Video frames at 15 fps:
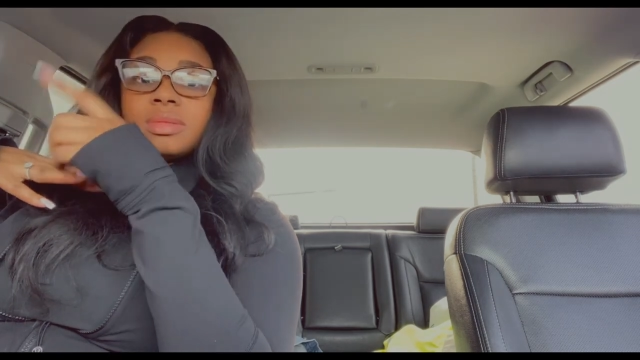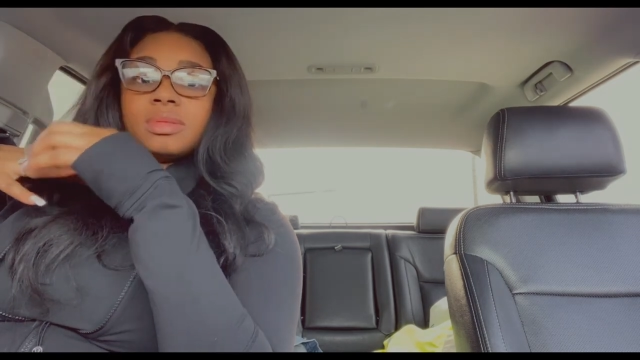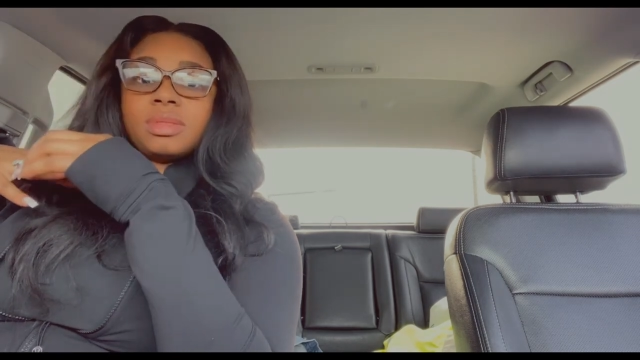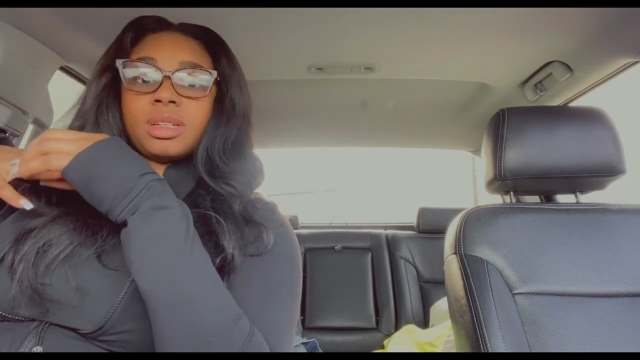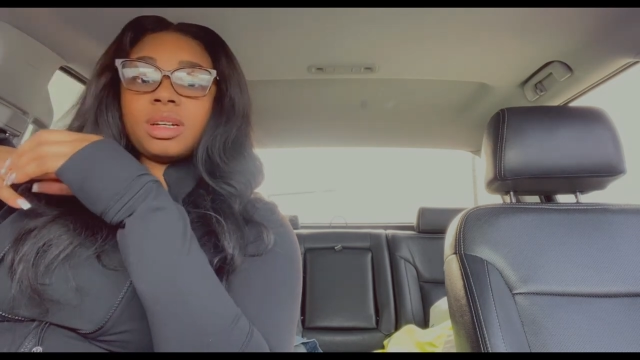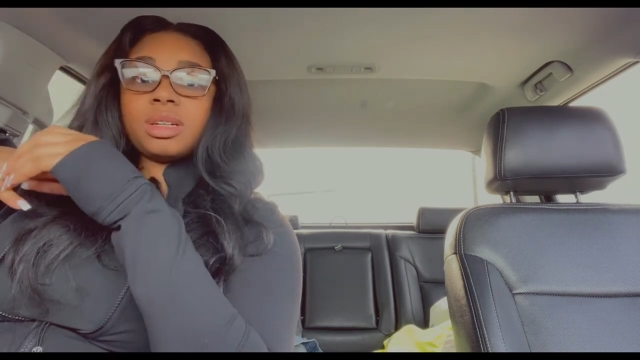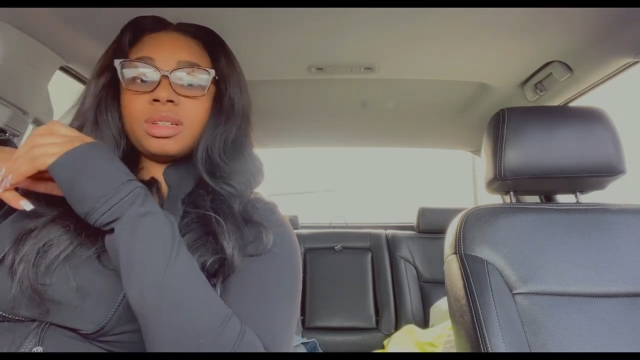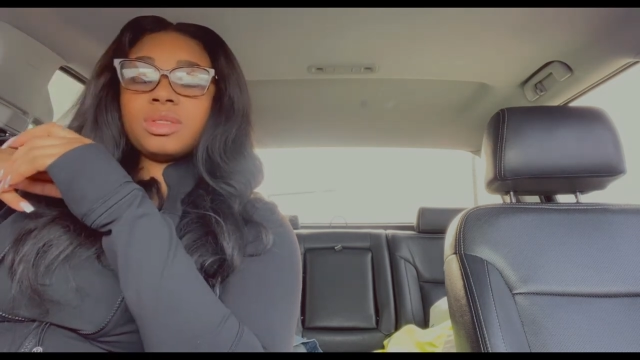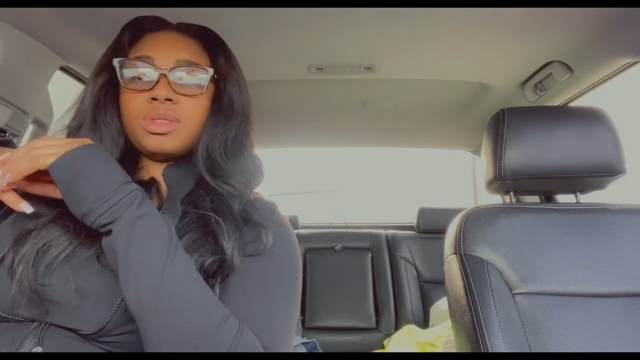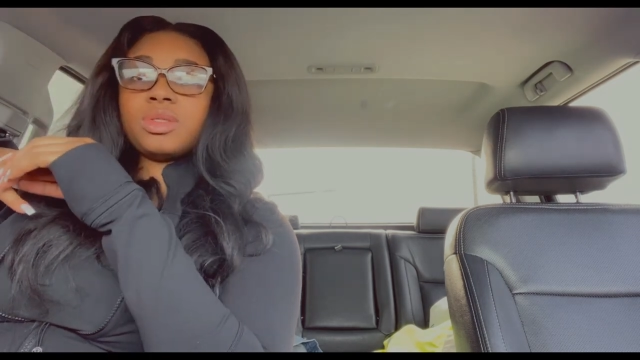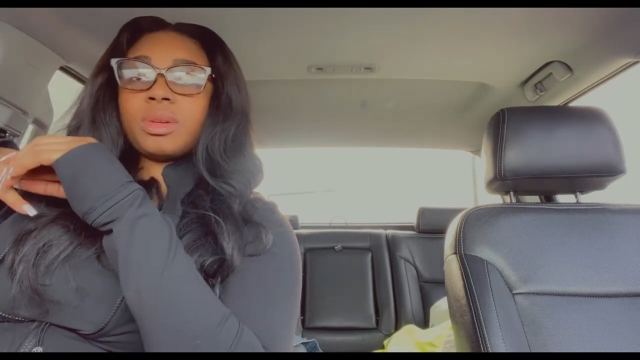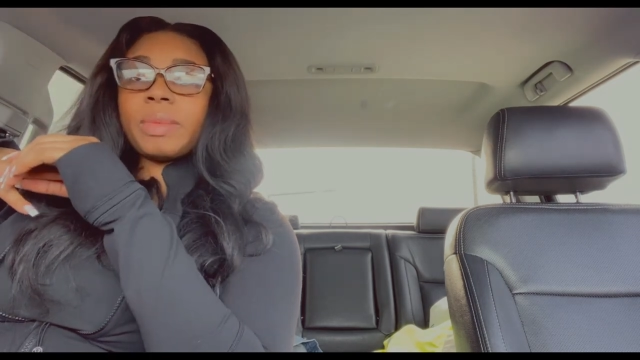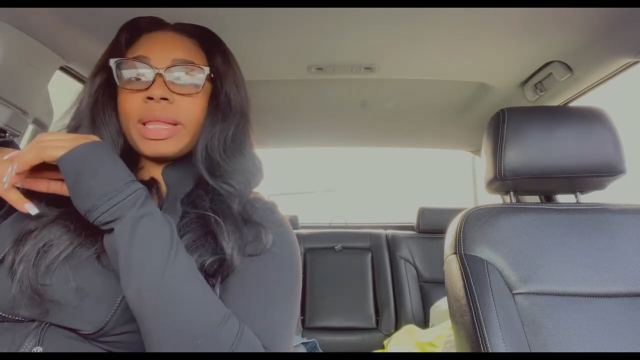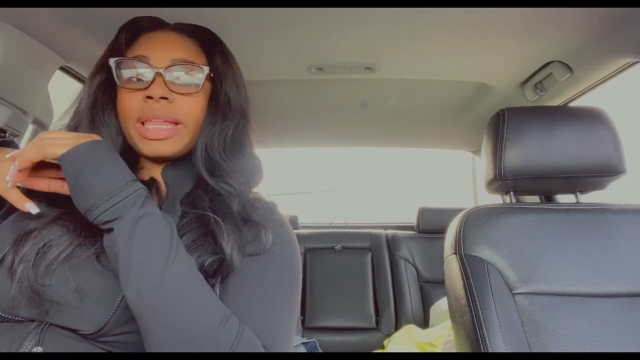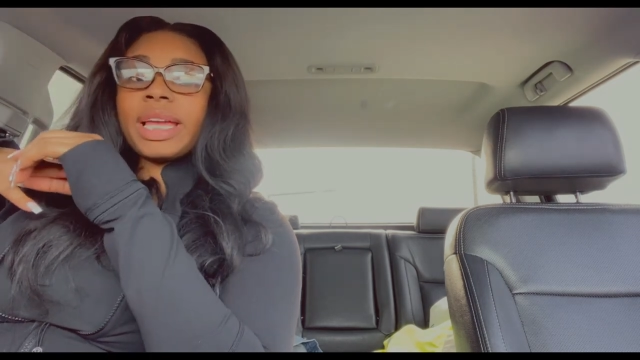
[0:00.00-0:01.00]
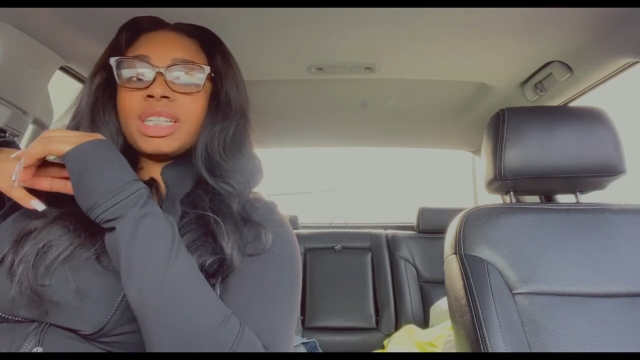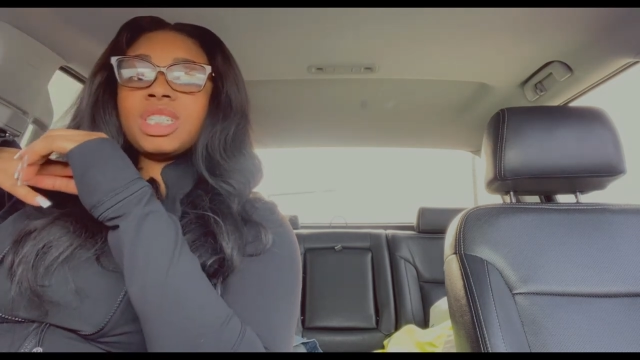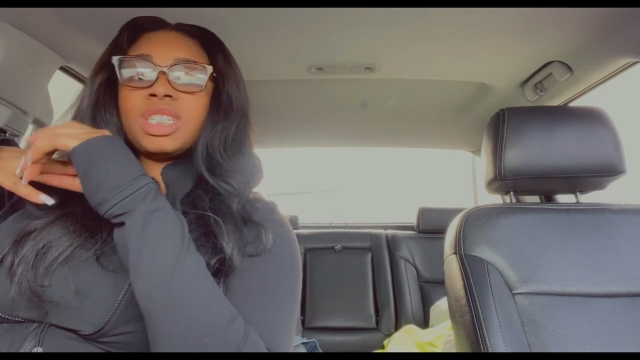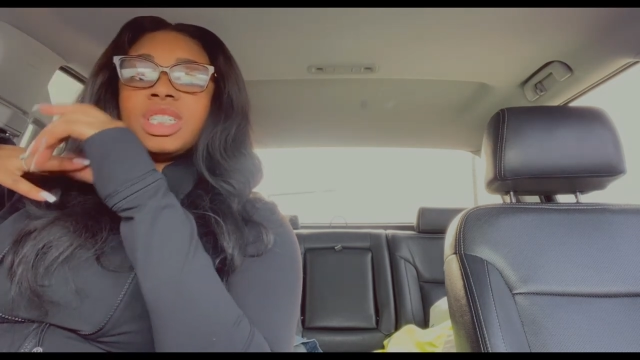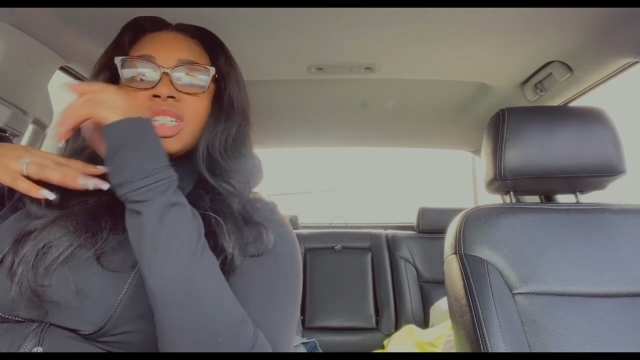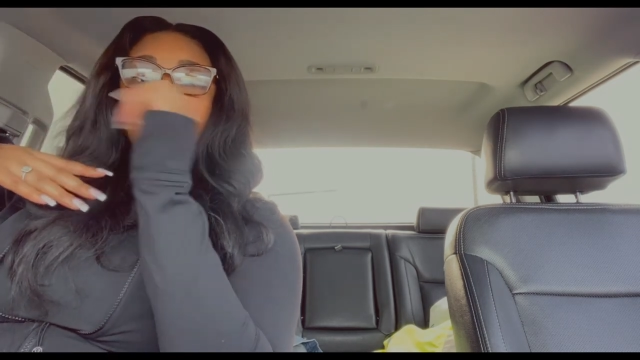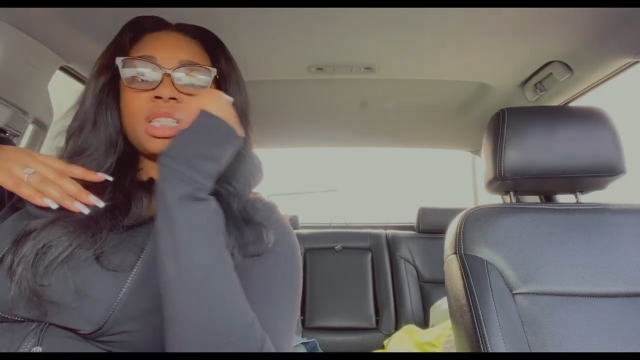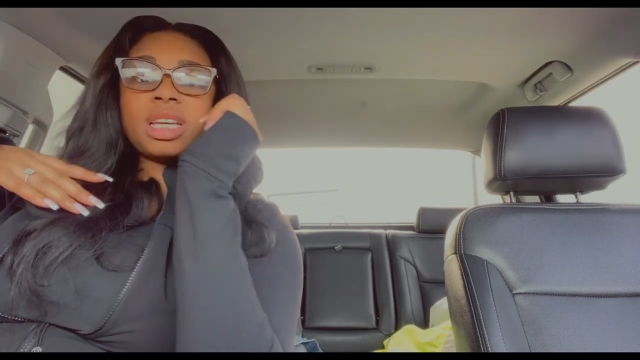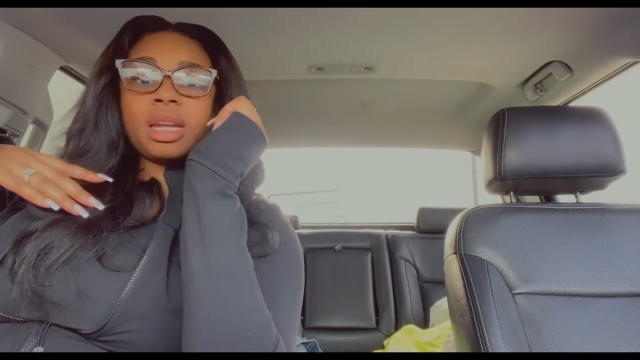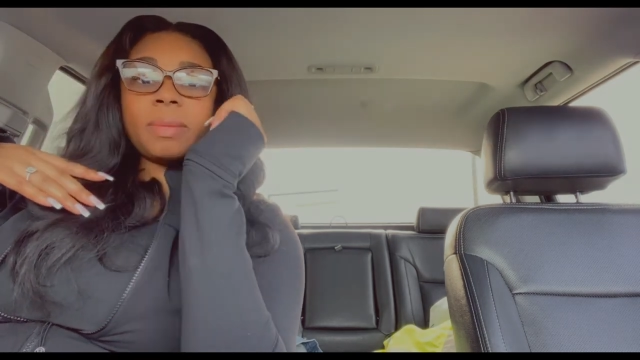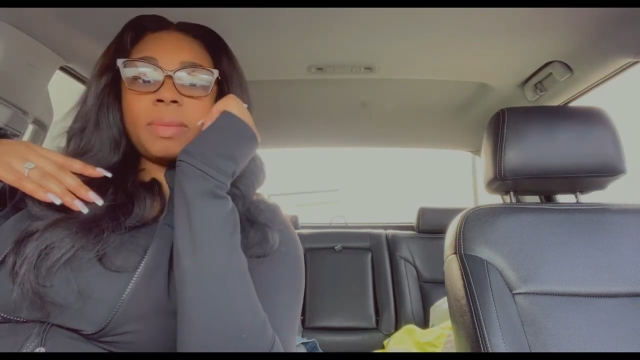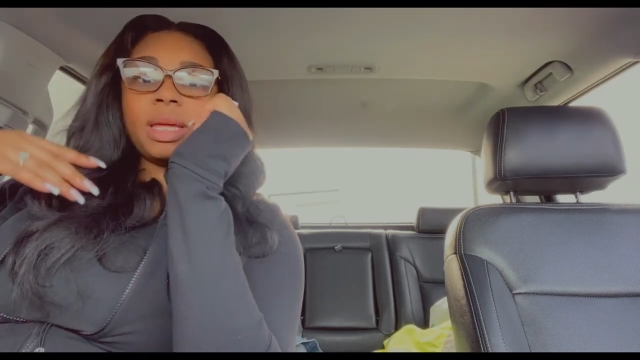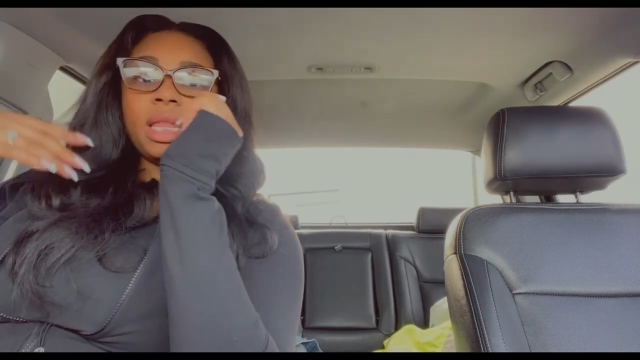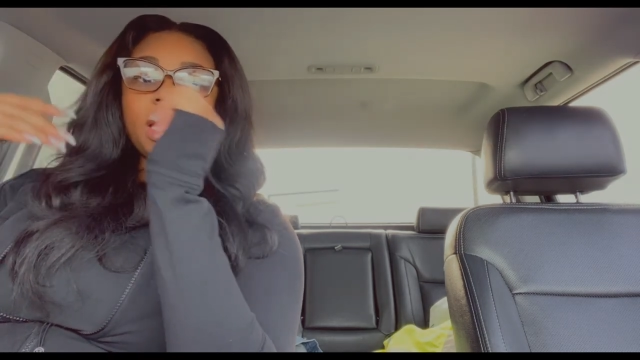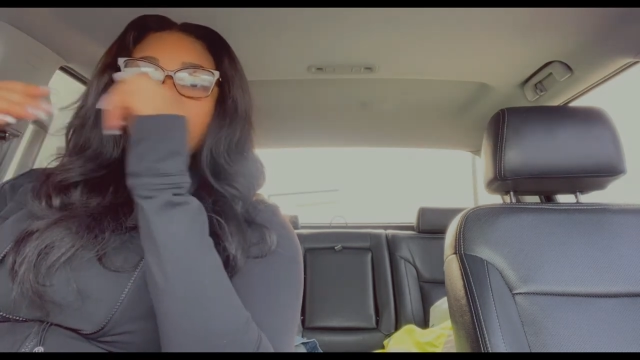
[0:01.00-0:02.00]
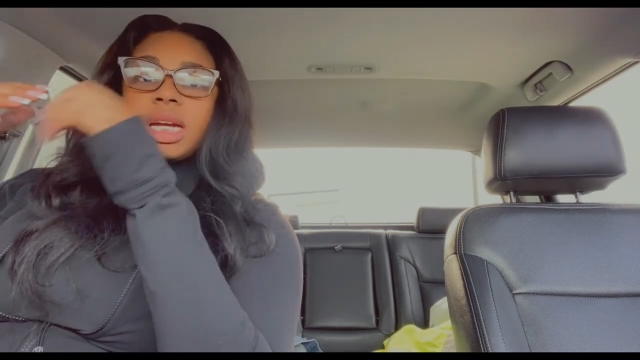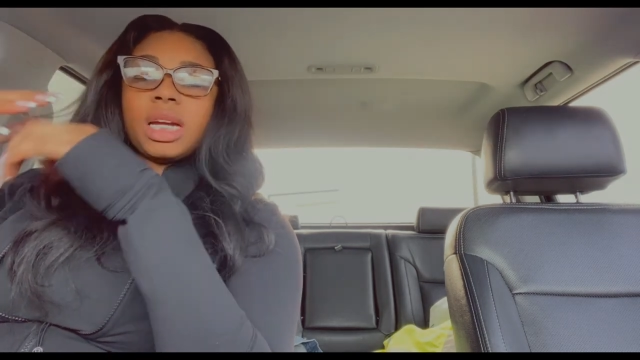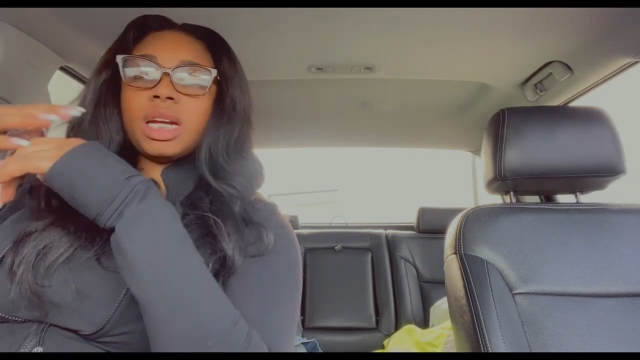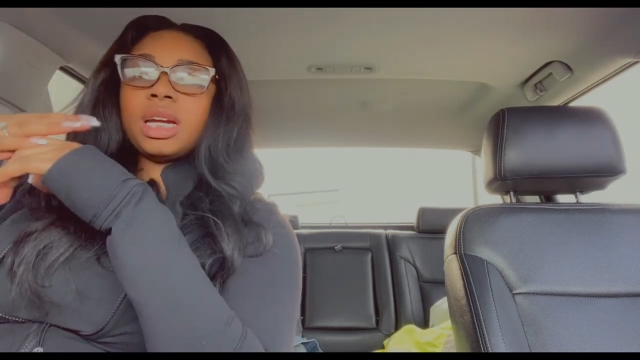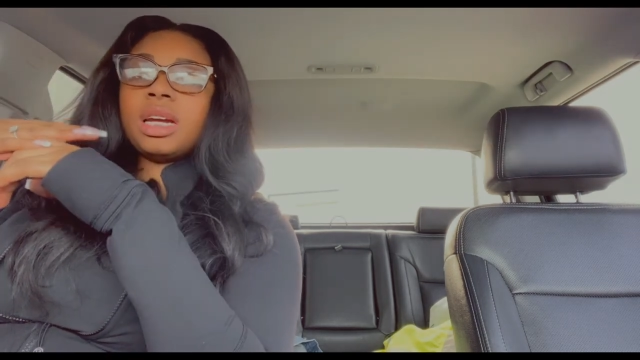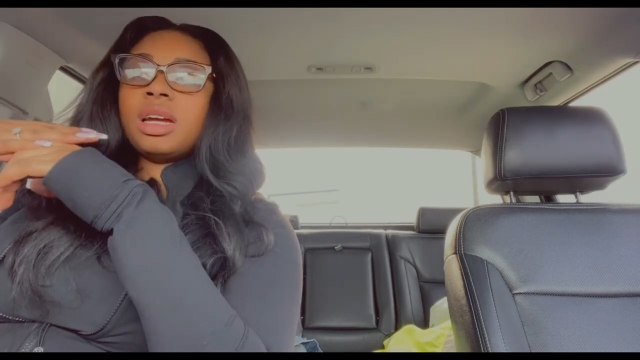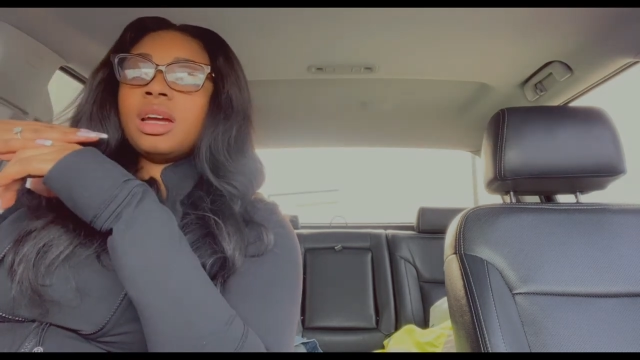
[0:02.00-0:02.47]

the girl who's doing my lashes, she's gonna be there.